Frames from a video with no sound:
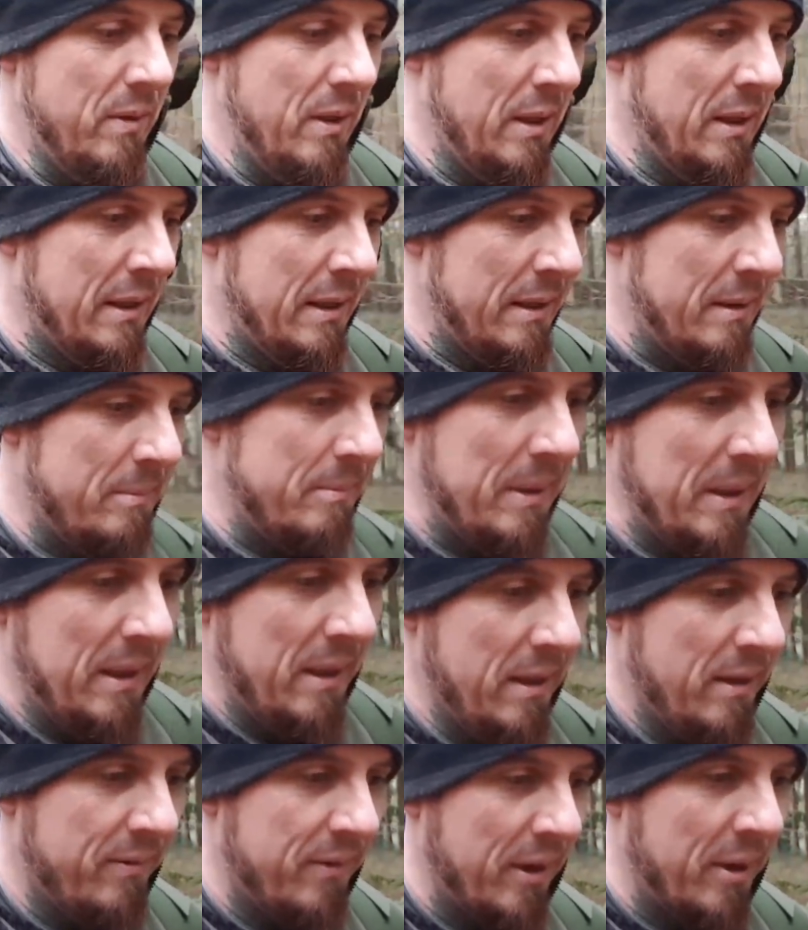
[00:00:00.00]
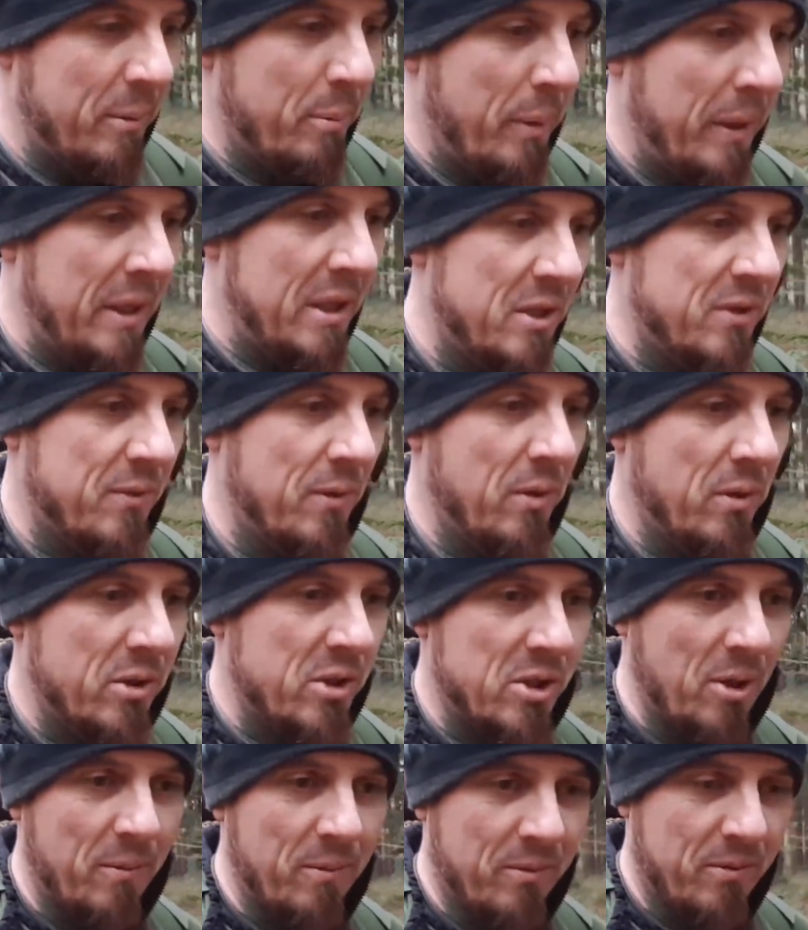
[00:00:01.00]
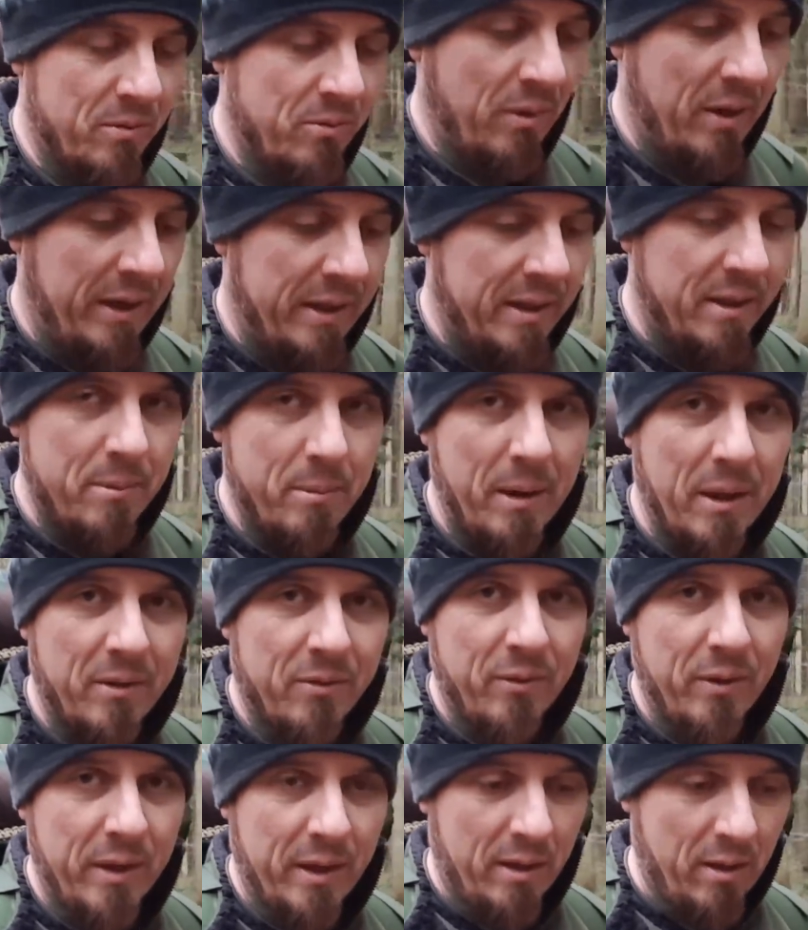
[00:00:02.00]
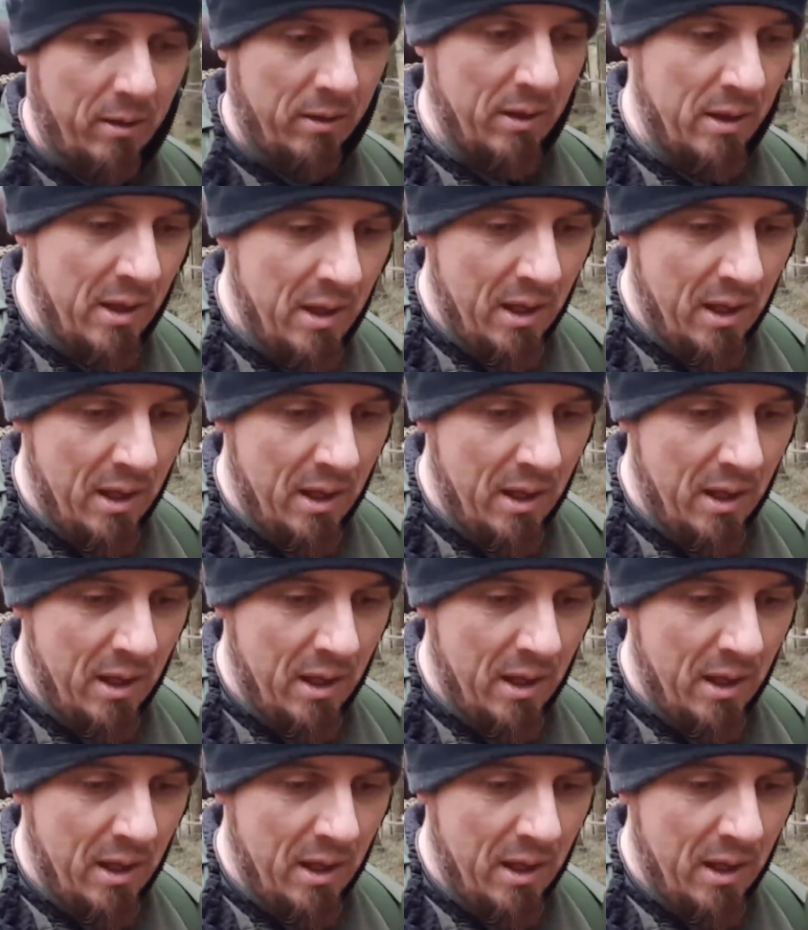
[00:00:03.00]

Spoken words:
Very peaceful. Stopped raining about 3 o'clock.